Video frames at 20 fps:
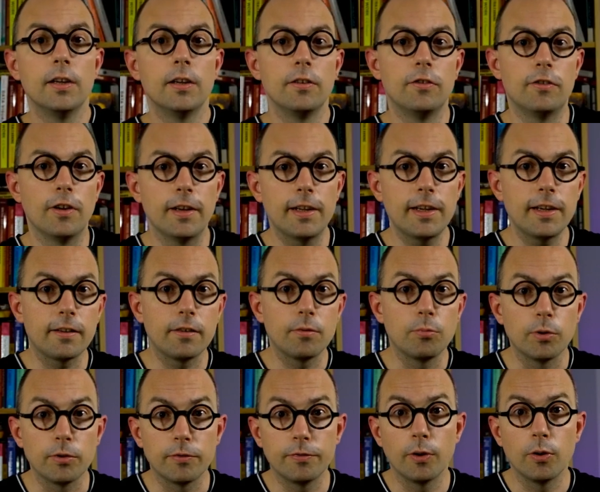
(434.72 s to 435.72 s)
Gen X
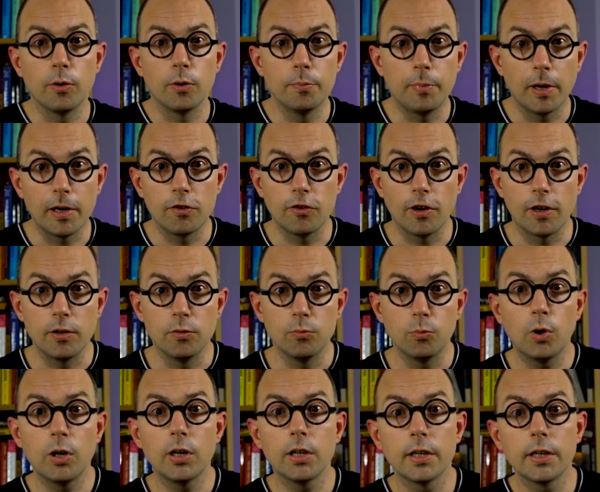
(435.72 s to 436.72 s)
was followed by Gen
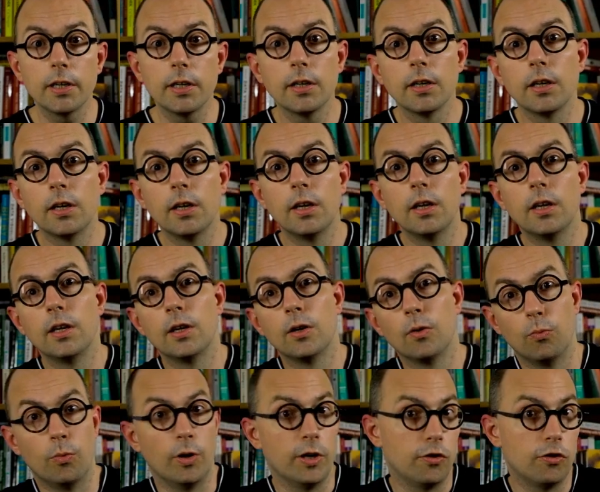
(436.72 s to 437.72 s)
Y,
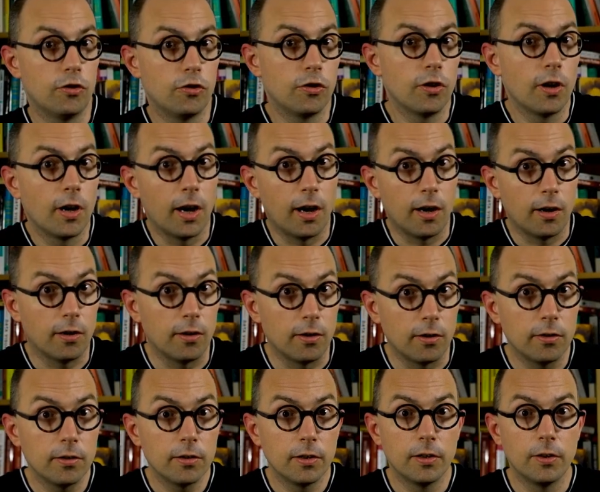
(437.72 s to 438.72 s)
which
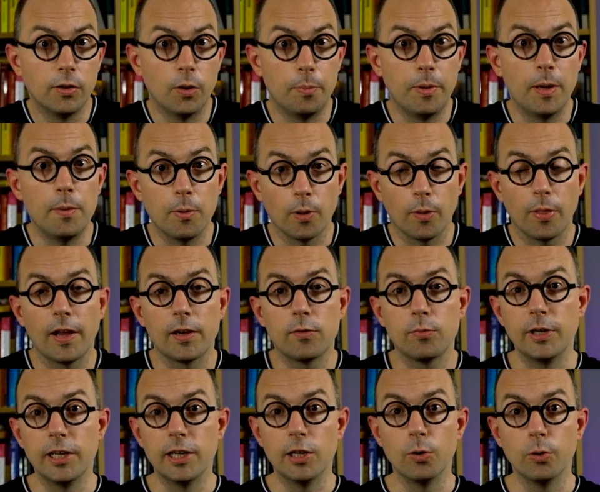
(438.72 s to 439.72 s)
are the people that
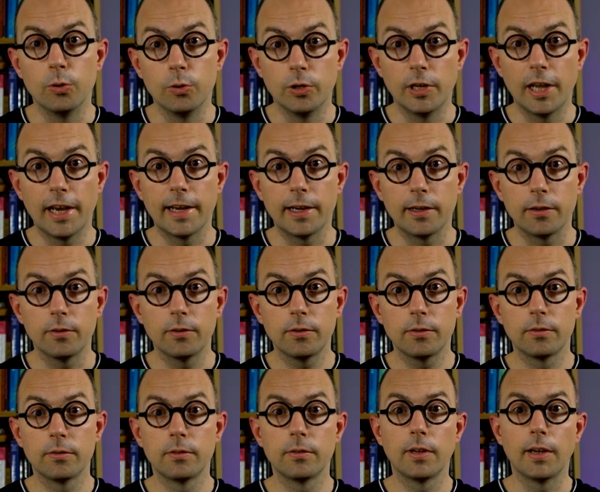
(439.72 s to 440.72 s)
we know now
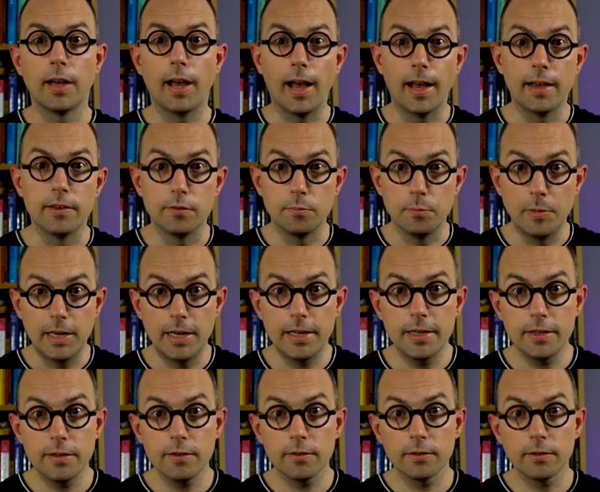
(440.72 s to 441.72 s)
as
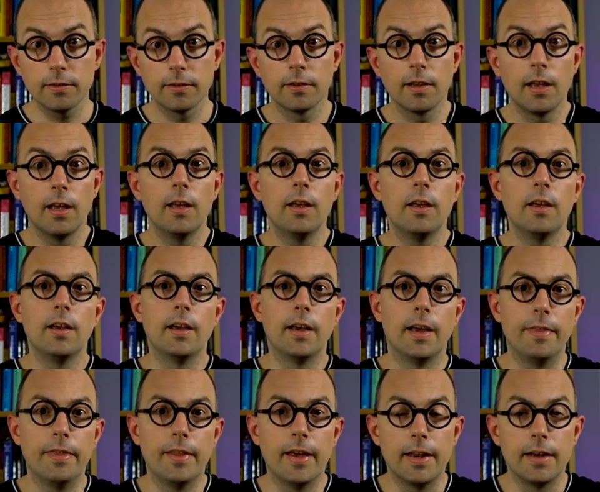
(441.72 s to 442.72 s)
millennials,
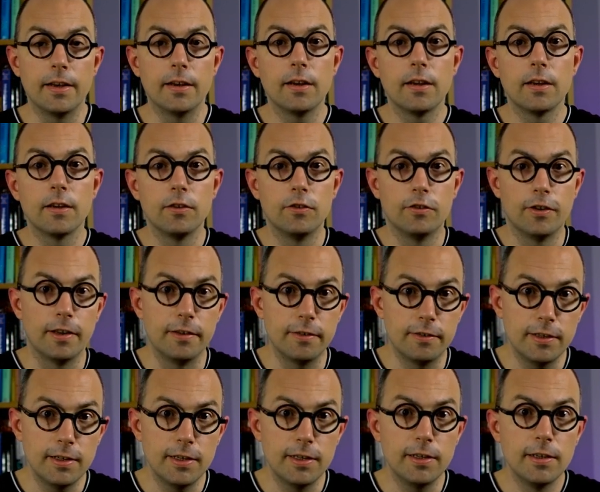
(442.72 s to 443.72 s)
and then Gen
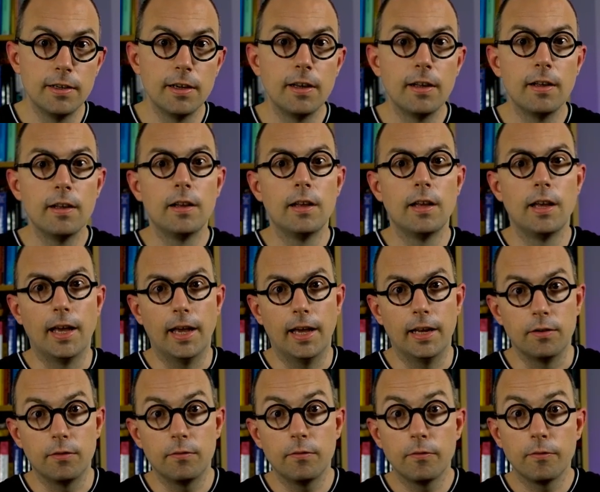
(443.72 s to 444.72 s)
Z.
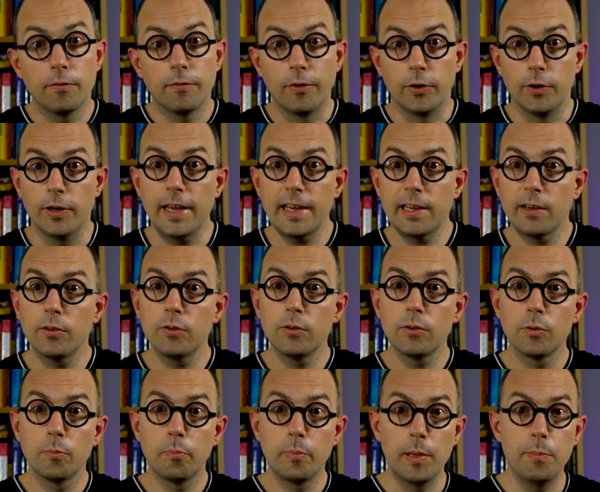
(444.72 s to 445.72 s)
And for
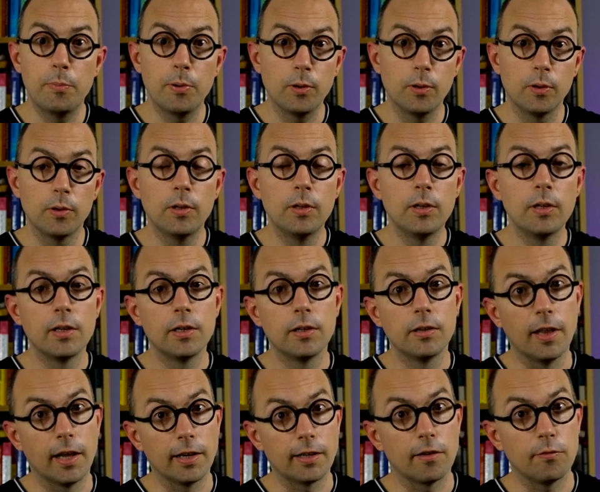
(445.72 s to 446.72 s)
now, people
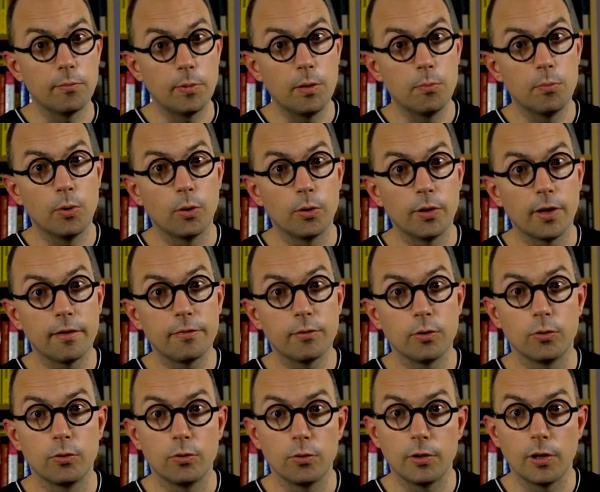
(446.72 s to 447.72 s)
that have been born
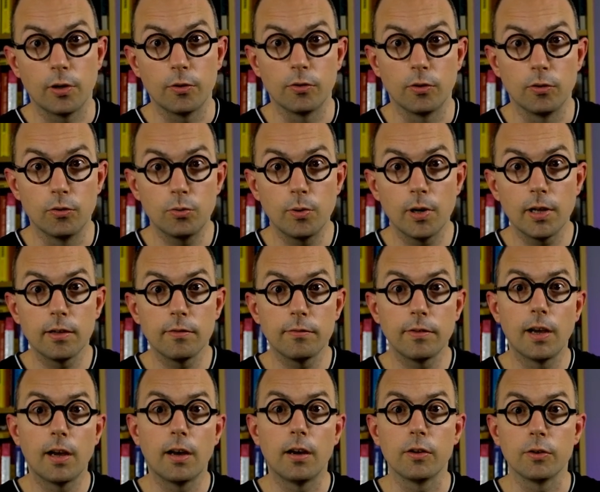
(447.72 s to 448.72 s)
after
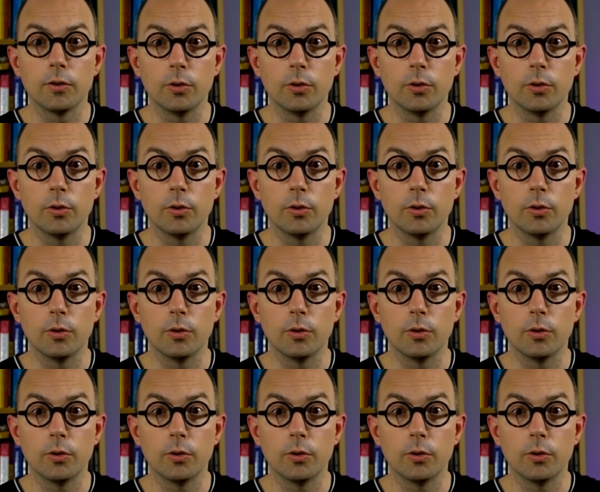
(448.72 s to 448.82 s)
2012 are